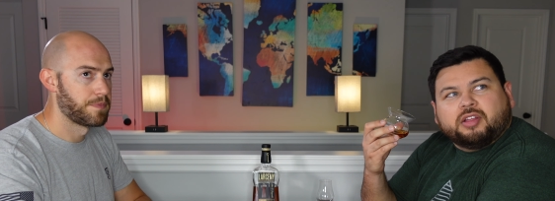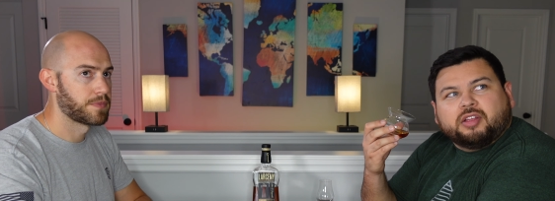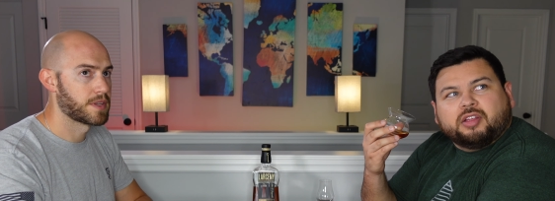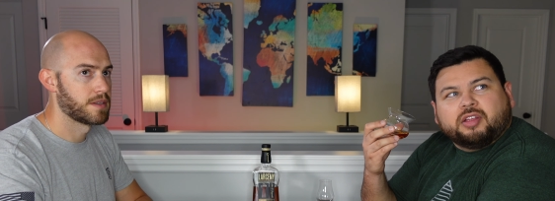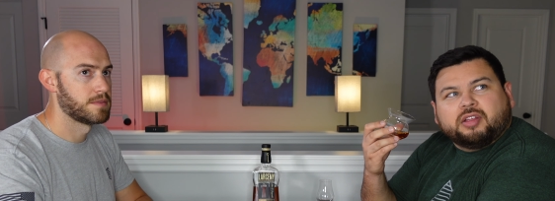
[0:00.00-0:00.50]

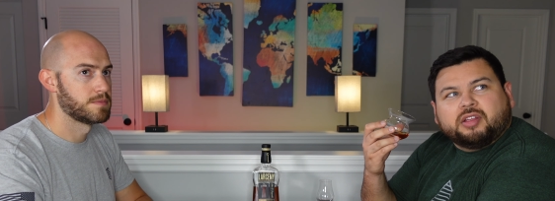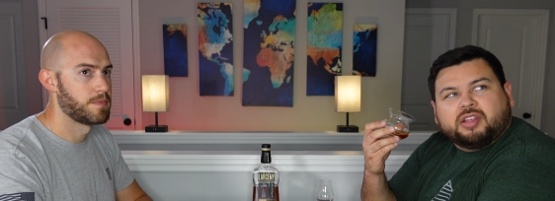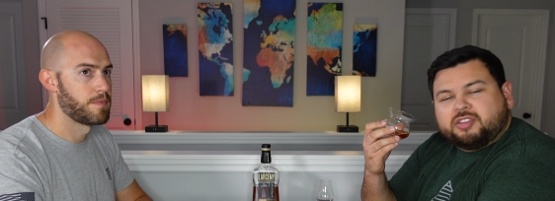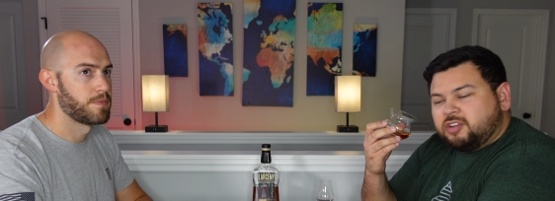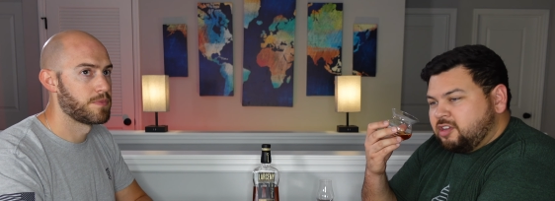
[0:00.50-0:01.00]
Speaker 1: maybe.
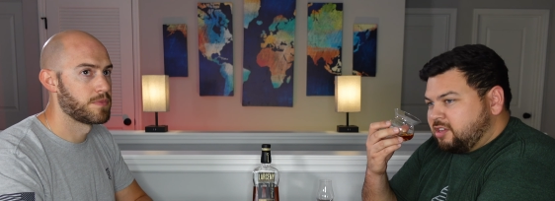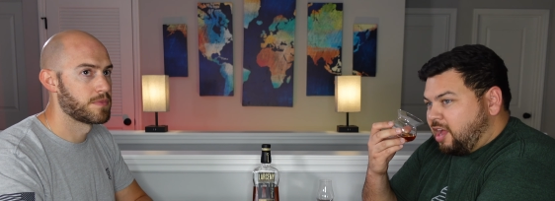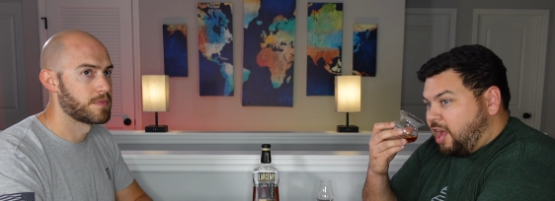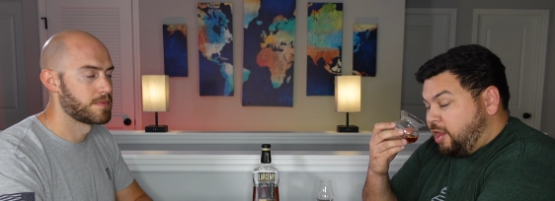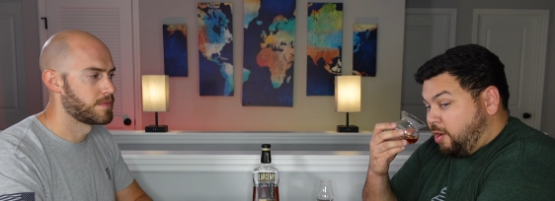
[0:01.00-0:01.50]
Is it, is,
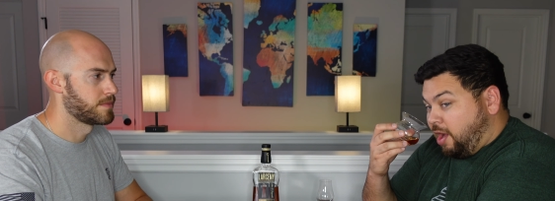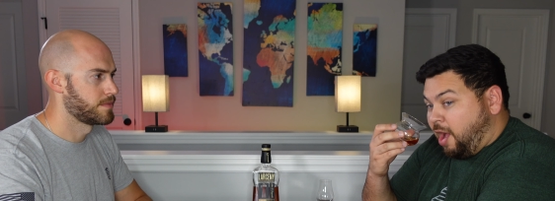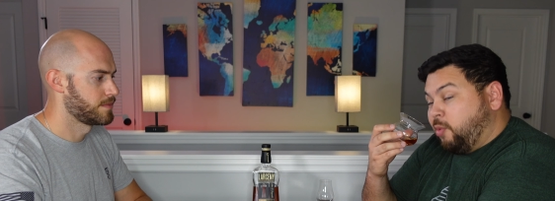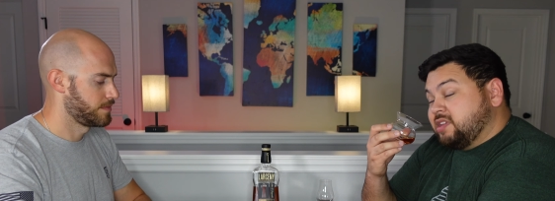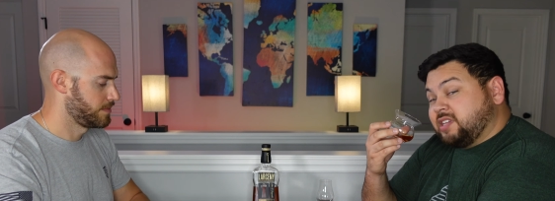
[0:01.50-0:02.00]
you know, I
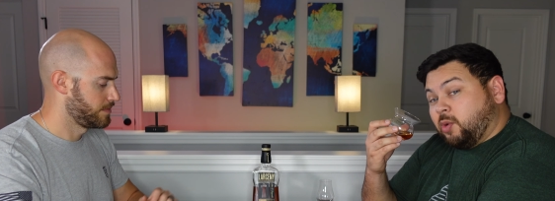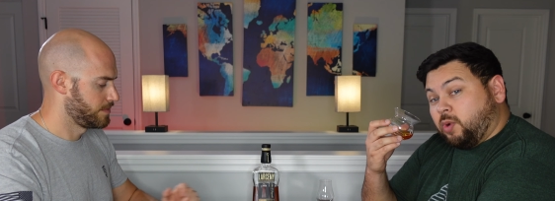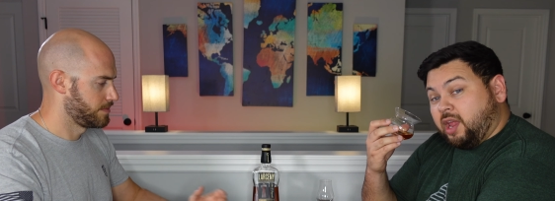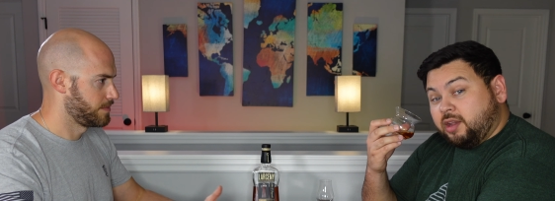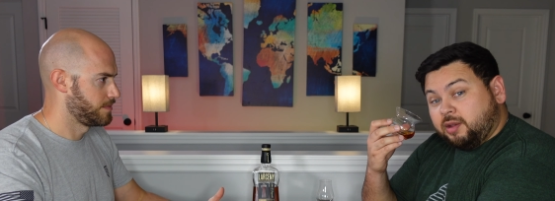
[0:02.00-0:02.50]
want to say
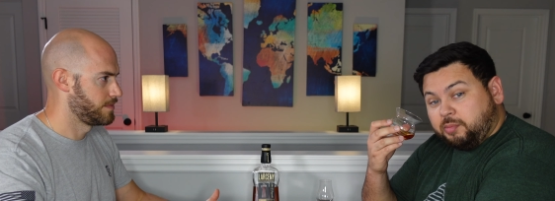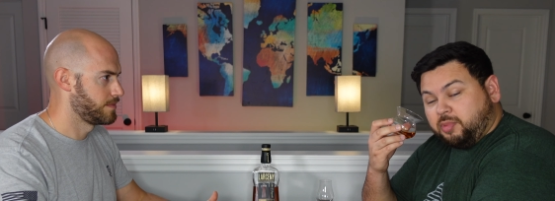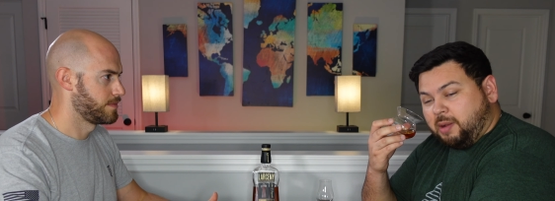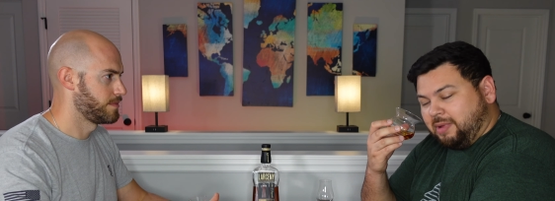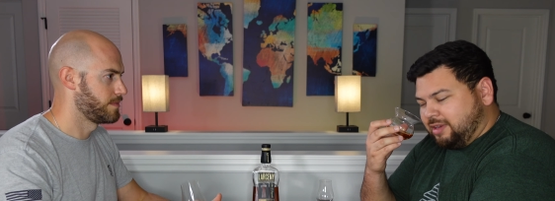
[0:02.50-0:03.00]
red, but
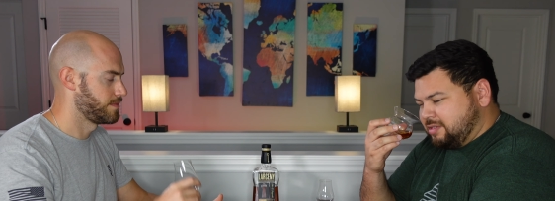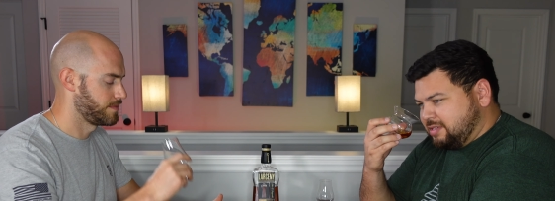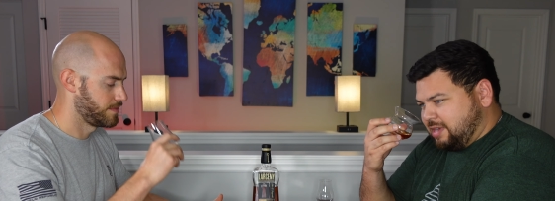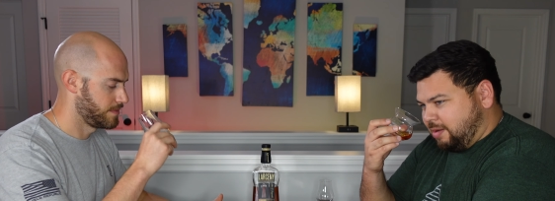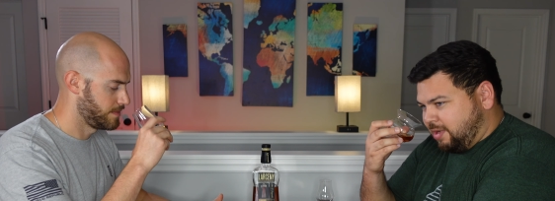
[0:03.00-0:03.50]
I'm like, this
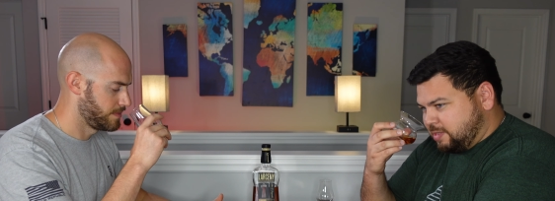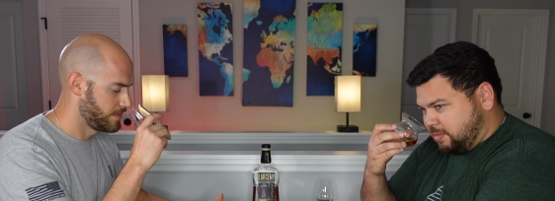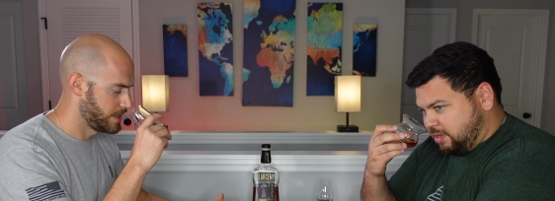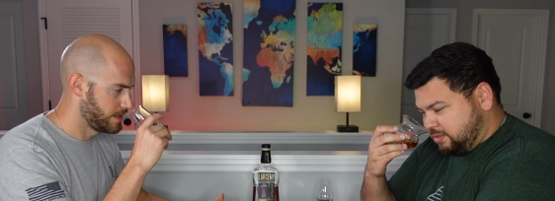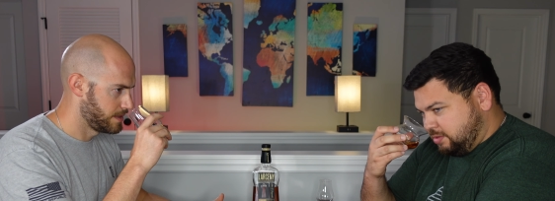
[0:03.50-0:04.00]
is not
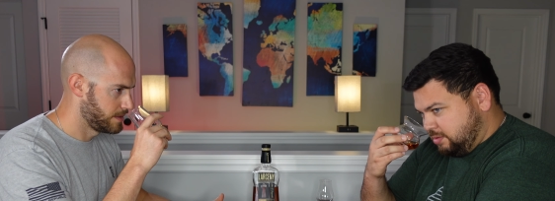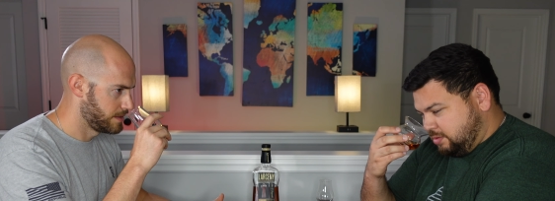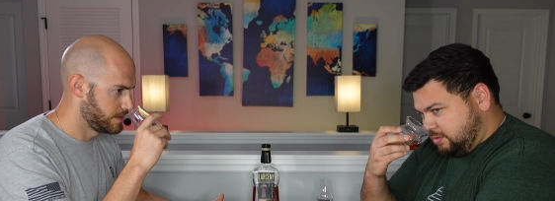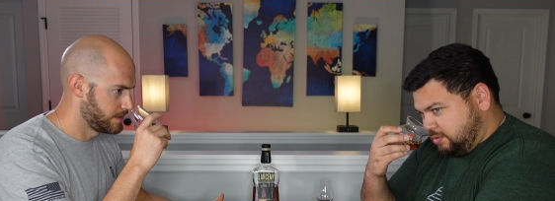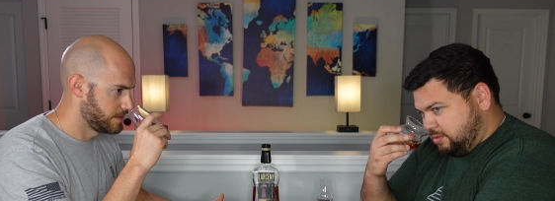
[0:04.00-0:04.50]
raspberries. There is
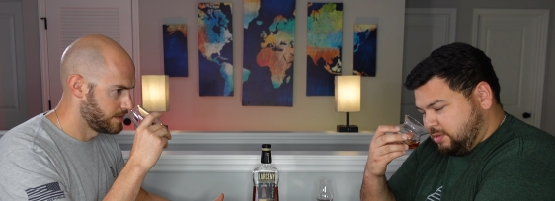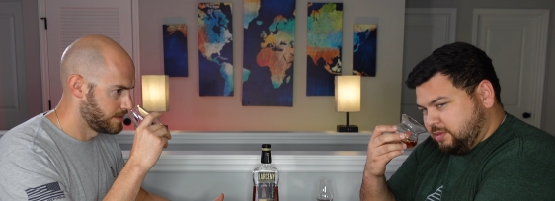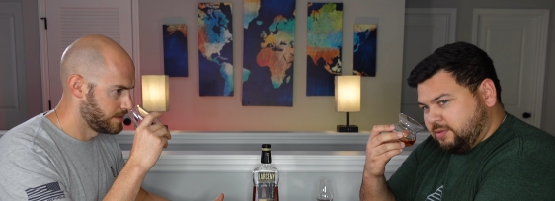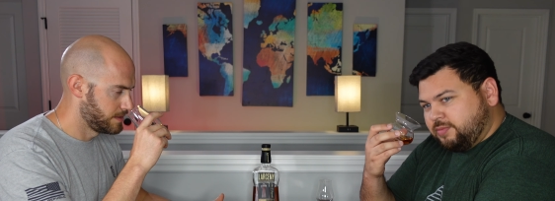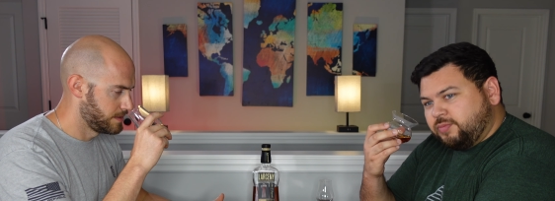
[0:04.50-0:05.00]
some red to
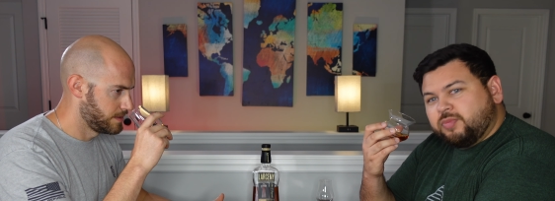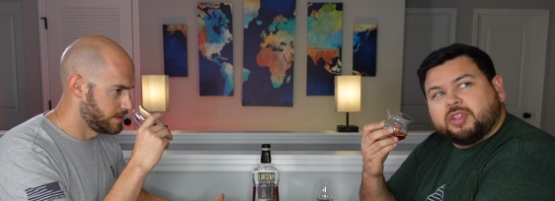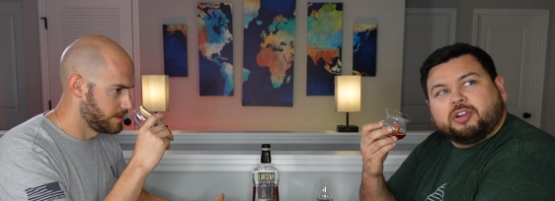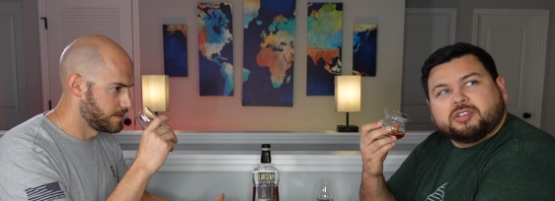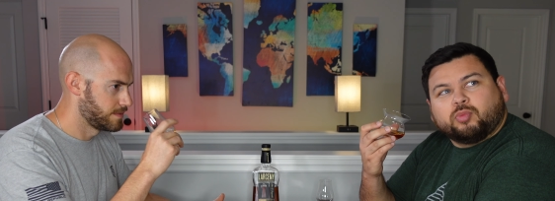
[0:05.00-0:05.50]
it.
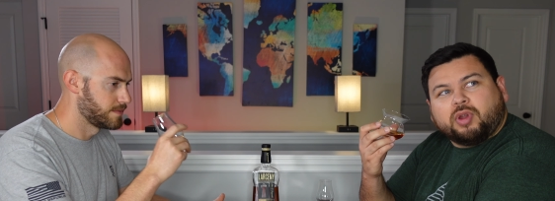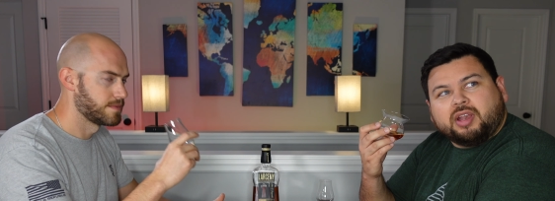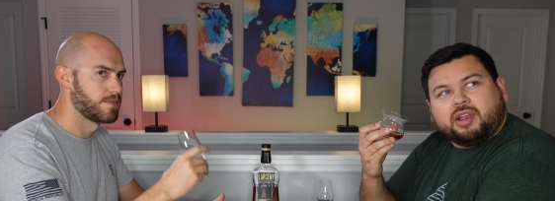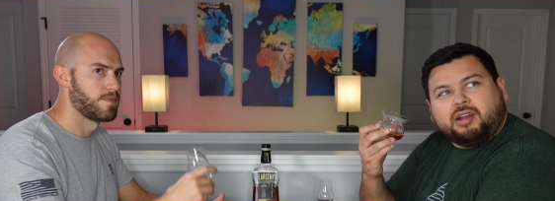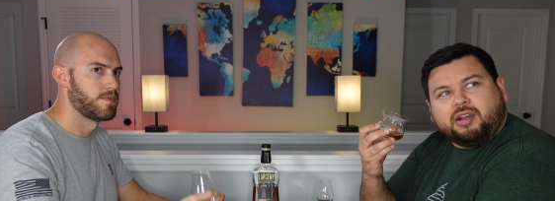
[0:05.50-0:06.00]
There's some red
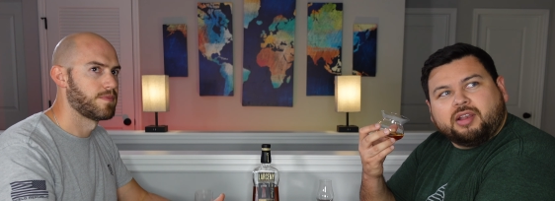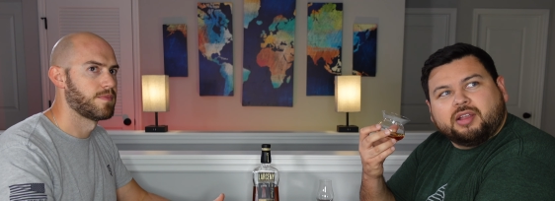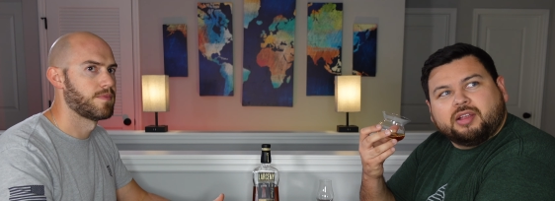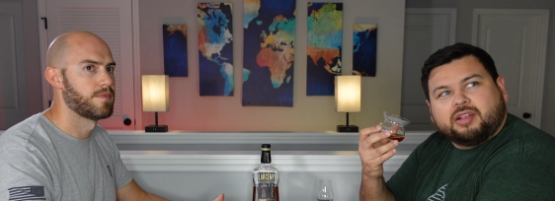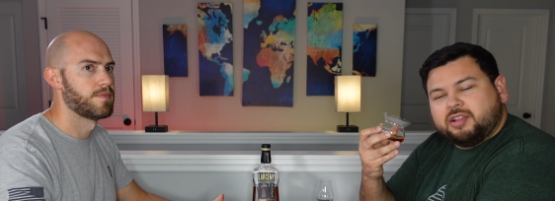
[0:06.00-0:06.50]
in there? Yeah.
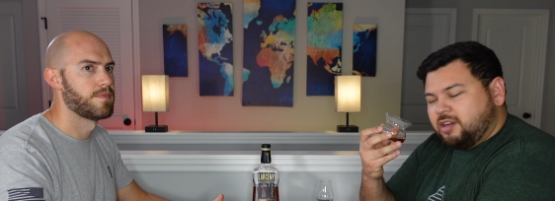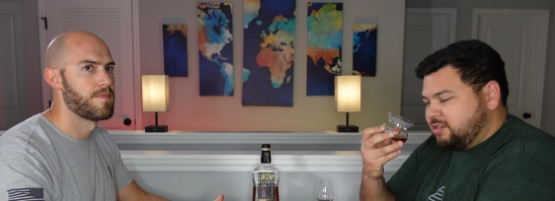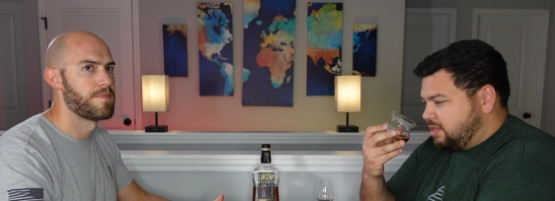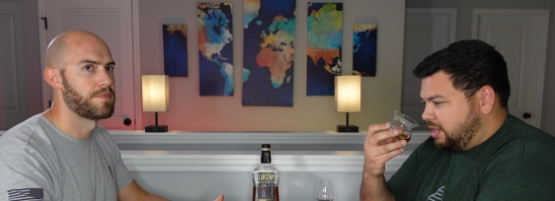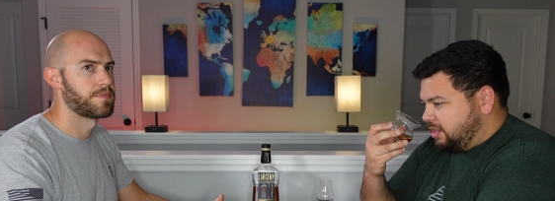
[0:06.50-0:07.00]
There's
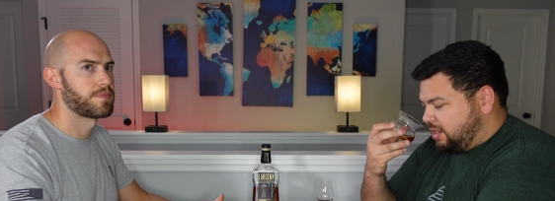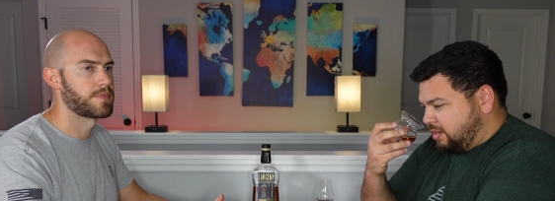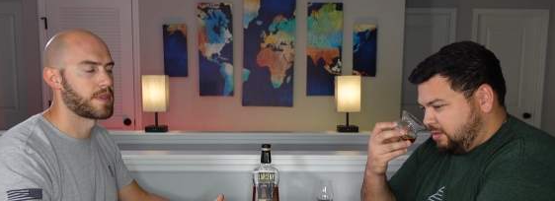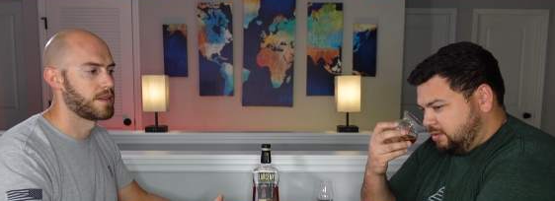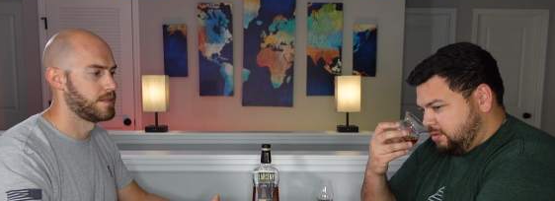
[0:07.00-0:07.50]
like a,